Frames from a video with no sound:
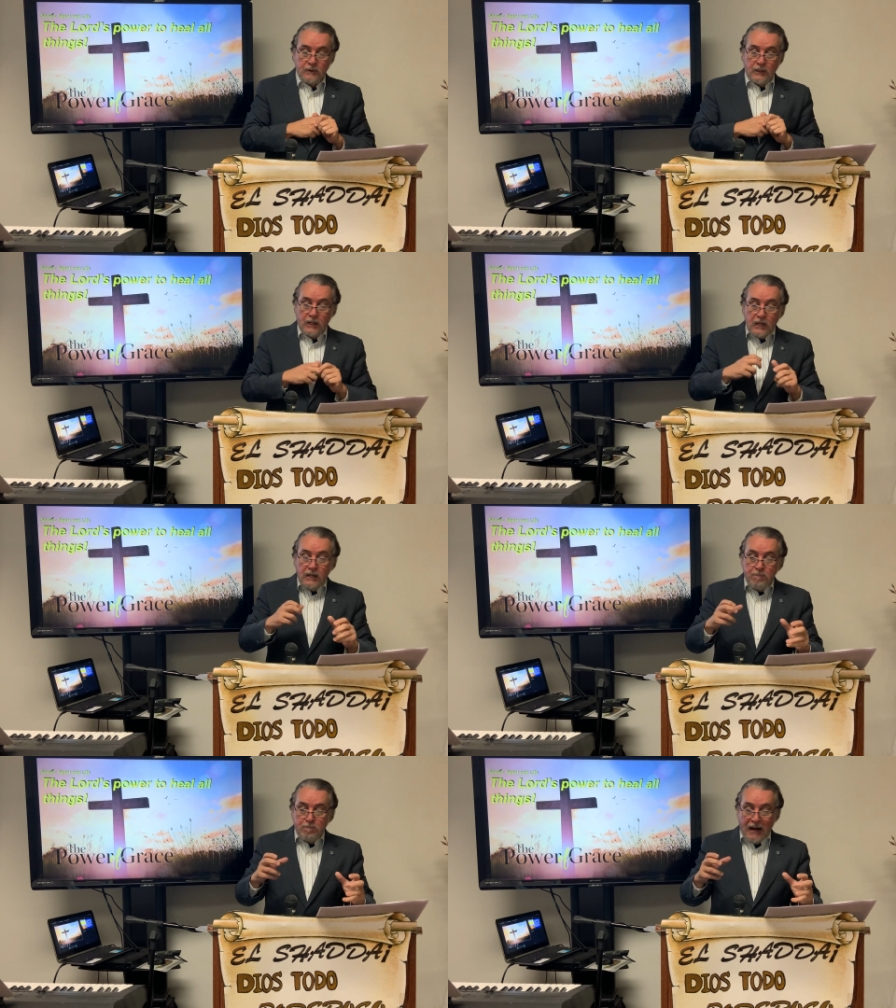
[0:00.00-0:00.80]
The
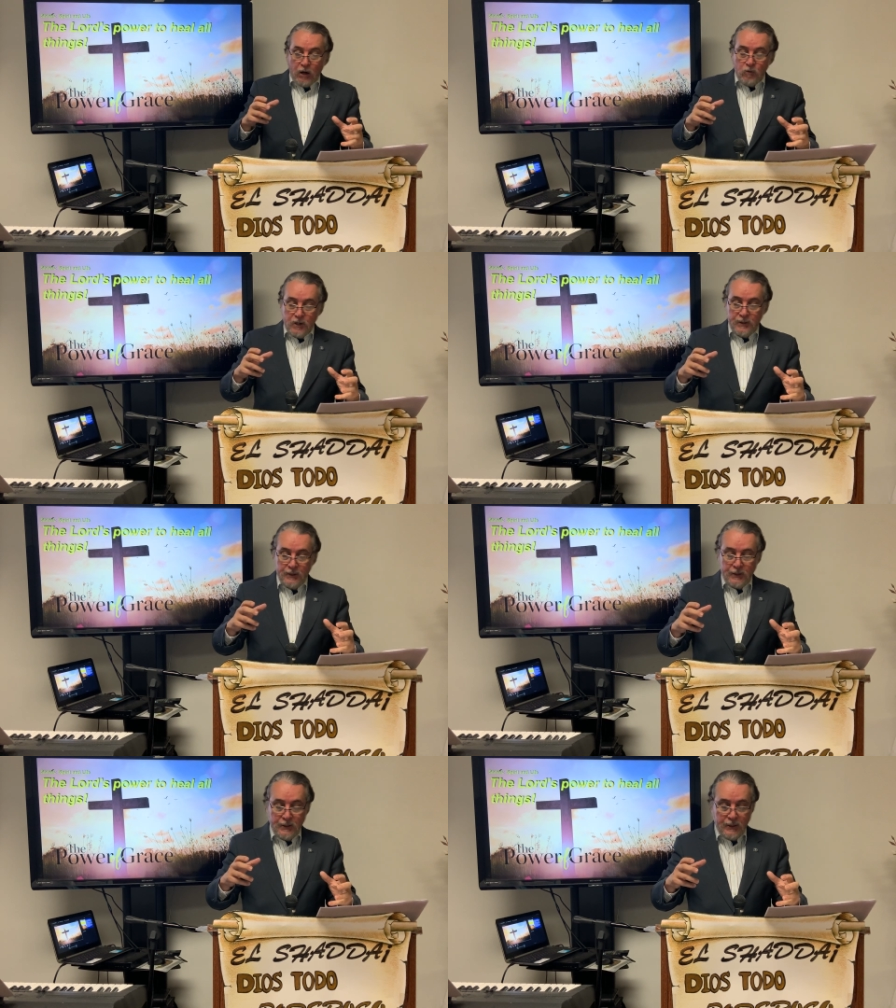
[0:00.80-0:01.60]
healing power
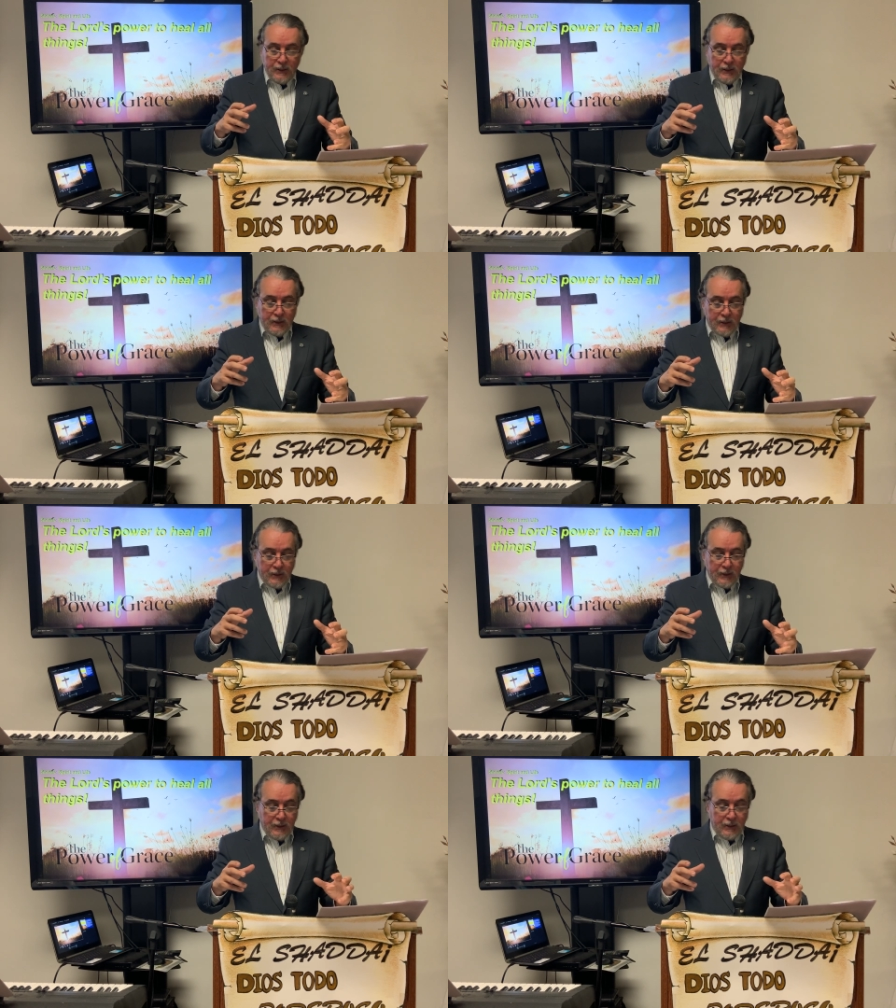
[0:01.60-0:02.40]

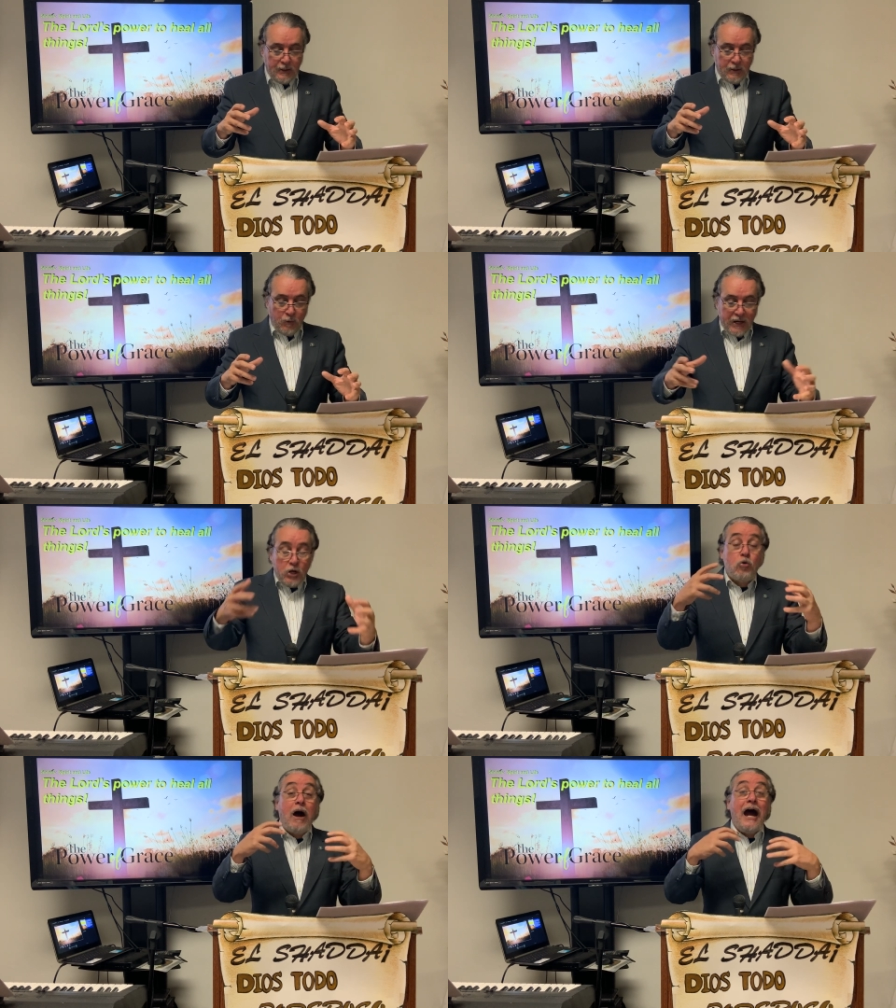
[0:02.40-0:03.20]

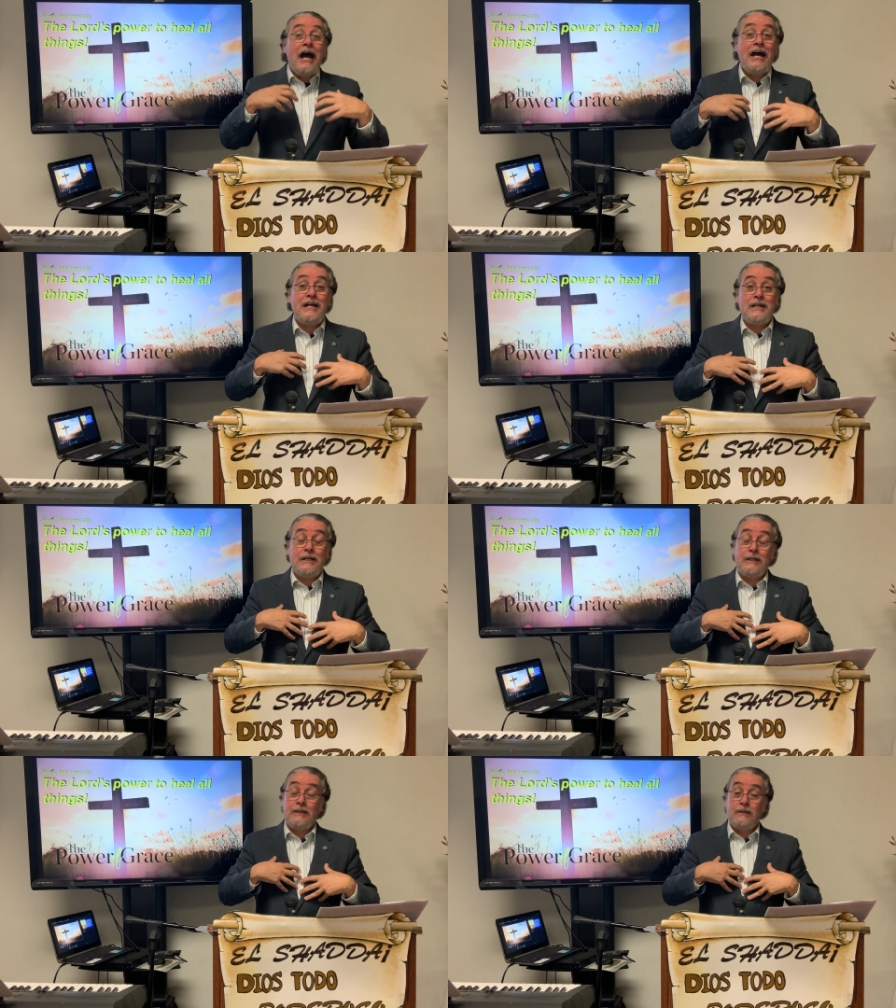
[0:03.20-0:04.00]
required